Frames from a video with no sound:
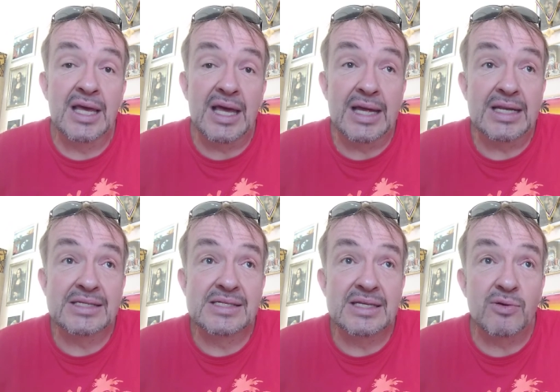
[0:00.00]
it
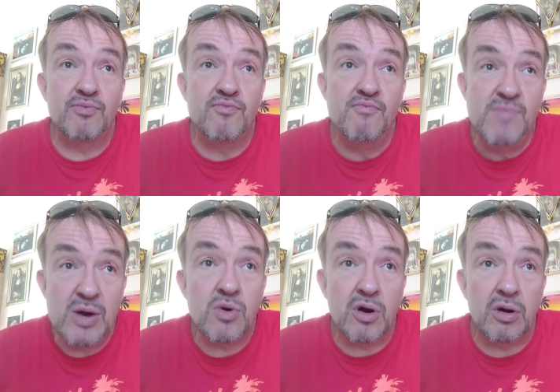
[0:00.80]
is the
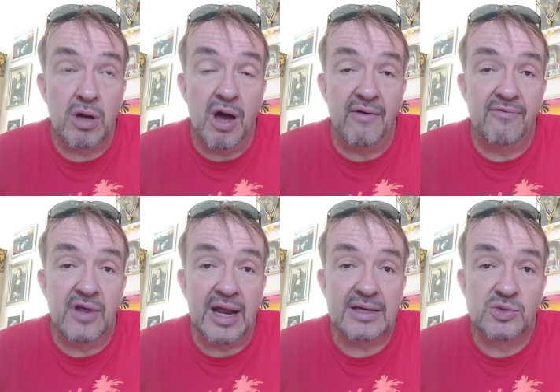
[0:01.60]
mirror of the
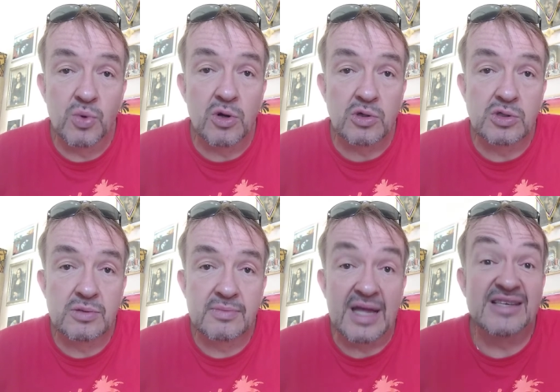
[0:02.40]
next world.
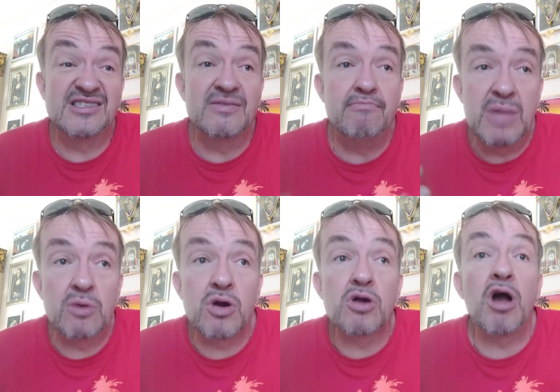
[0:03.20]
It is the
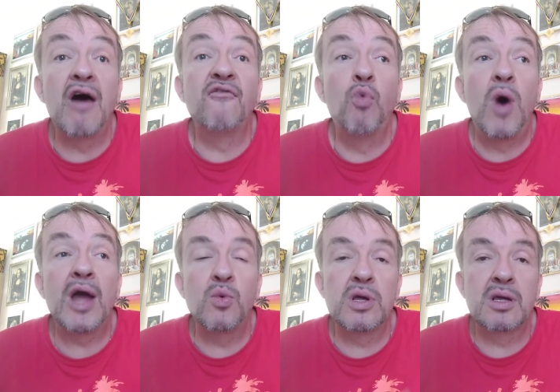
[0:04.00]
mirror of why
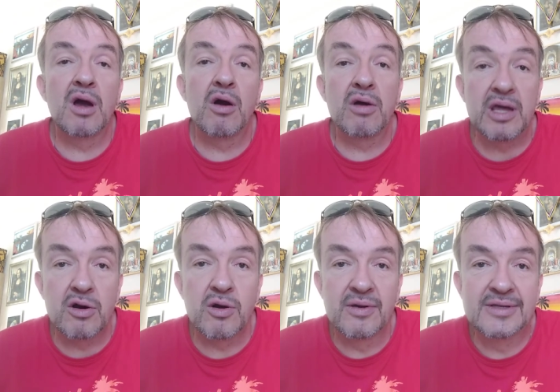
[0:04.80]
we are here.